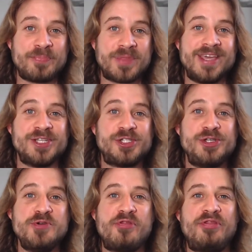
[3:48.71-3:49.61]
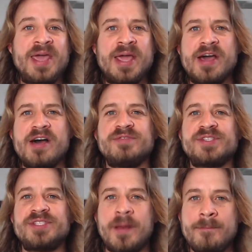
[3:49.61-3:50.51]
is to think of
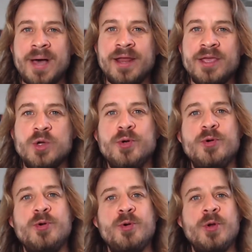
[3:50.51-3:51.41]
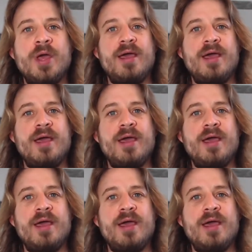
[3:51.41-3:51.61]
somebody who